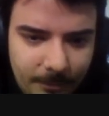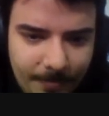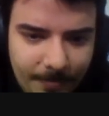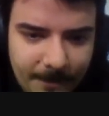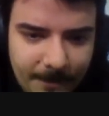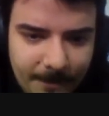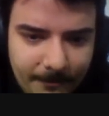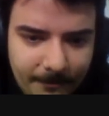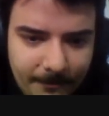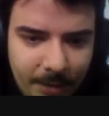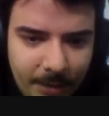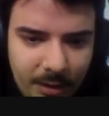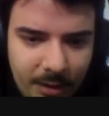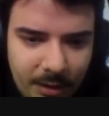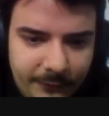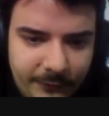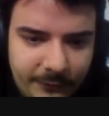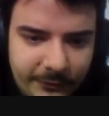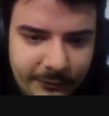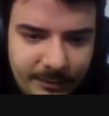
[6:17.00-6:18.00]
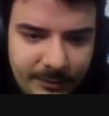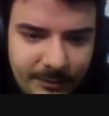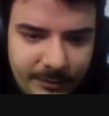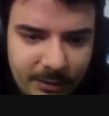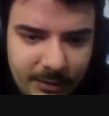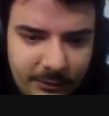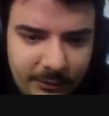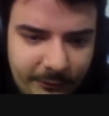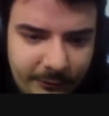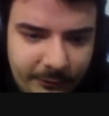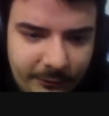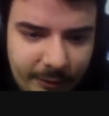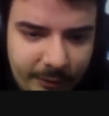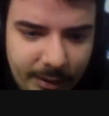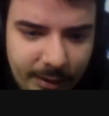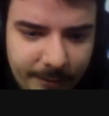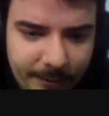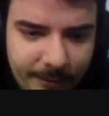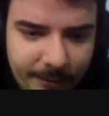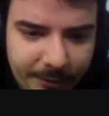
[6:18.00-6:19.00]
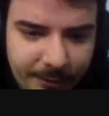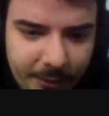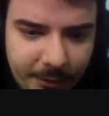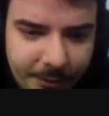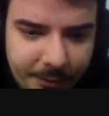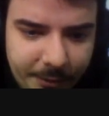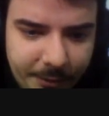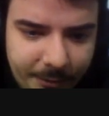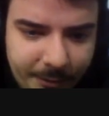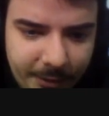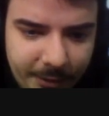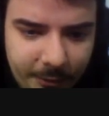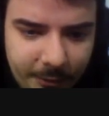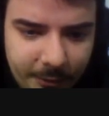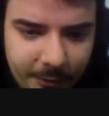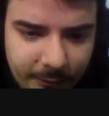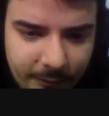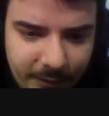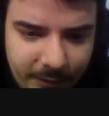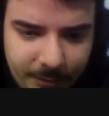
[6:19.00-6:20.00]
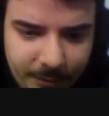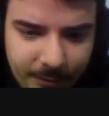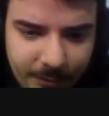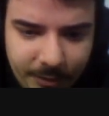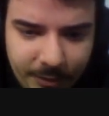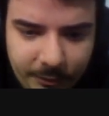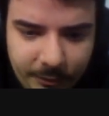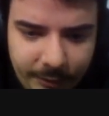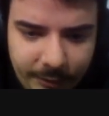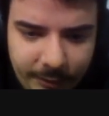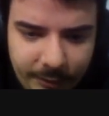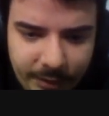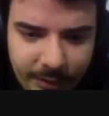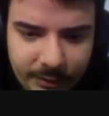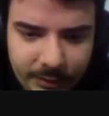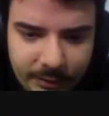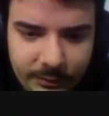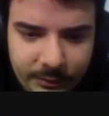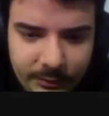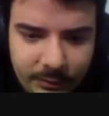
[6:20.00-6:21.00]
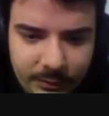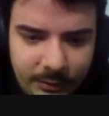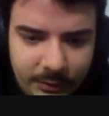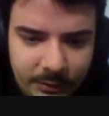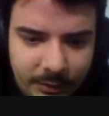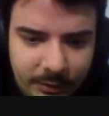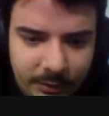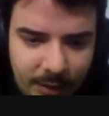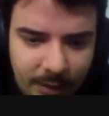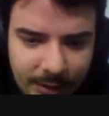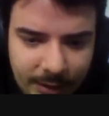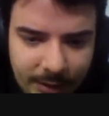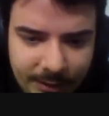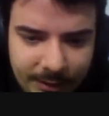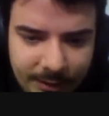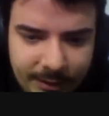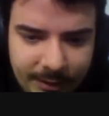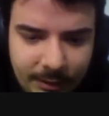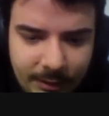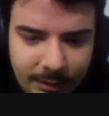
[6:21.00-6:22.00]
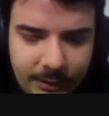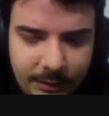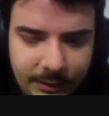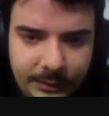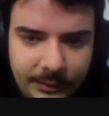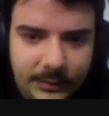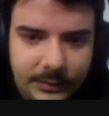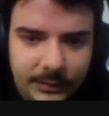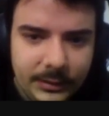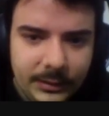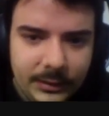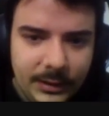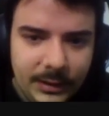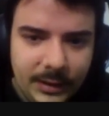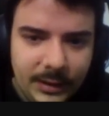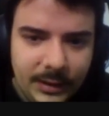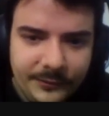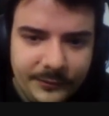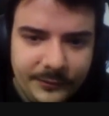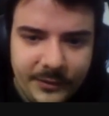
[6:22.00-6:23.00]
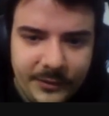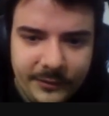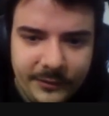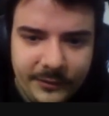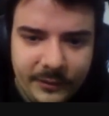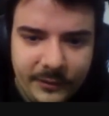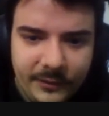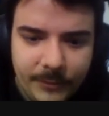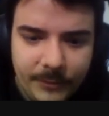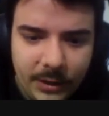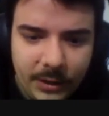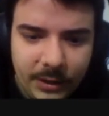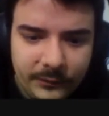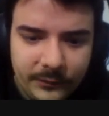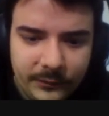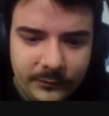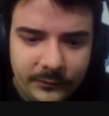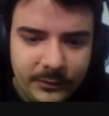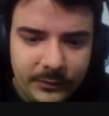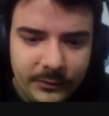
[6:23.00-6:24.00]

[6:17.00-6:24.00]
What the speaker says: but you have to somehow describe the other particles that are being created and annihilated at the very same box.